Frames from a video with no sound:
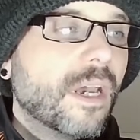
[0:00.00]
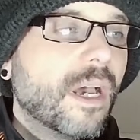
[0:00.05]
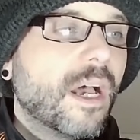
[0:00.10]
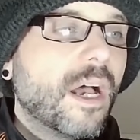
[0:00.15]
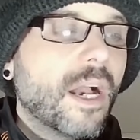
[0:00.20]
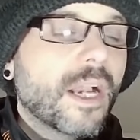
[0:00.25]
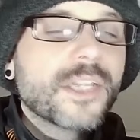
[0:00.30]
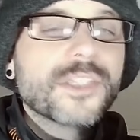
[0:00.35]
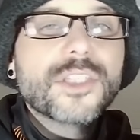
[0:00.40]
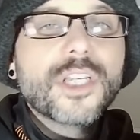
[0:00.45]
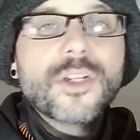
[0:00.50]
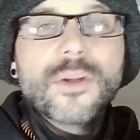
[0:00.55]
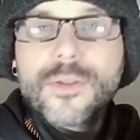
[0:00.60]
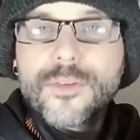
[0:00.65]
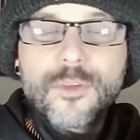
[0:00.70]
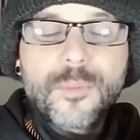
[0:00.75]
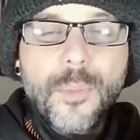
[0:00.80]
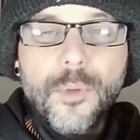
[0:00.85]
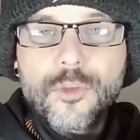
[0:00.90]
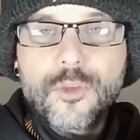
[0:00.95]
because I know
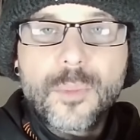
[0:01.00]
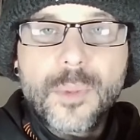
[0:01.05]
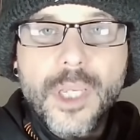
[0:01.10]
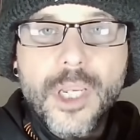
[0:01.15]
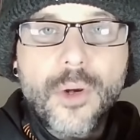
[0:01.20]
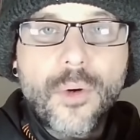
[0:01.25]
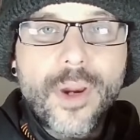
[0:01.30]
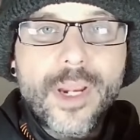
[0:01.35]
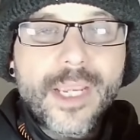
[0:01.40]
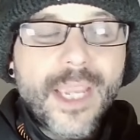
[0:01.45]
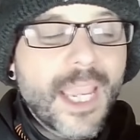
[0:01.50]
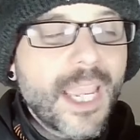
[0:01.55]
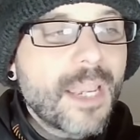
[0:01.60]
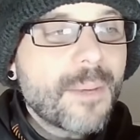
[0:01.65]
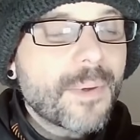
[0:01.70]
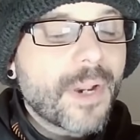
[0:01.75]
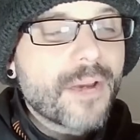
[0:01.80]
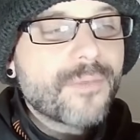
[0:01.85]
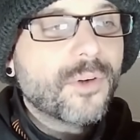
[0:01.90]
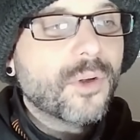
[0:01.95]
it's supposed to be a great
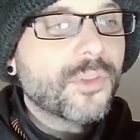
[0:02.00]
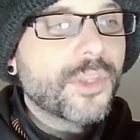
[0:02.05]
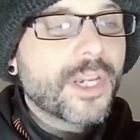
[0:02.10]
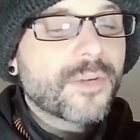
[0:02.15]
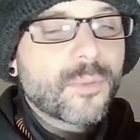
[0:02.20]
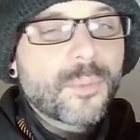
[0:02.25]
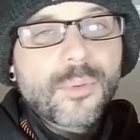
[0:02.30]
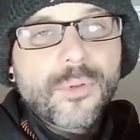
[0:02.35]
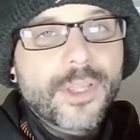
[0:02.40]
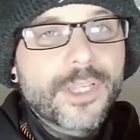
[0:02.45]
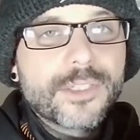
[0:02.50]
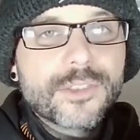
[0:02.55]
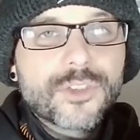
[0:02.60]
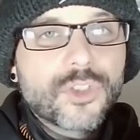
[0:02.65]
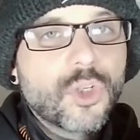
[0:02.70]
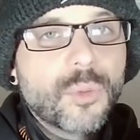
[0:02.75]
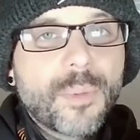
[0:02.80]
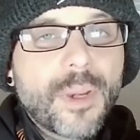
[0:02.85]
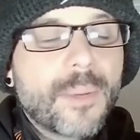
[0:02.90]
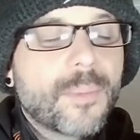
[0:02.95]
game, and I've only ever played
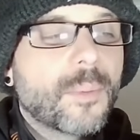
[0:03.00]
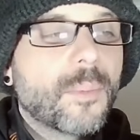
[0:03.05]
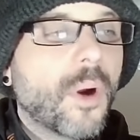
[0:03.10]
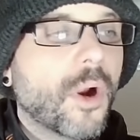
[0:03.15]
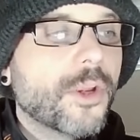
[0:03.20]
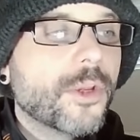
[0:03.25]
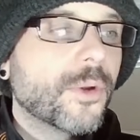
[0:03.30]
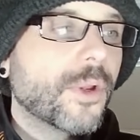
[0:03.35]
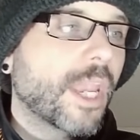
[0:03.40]
2 Paper Mario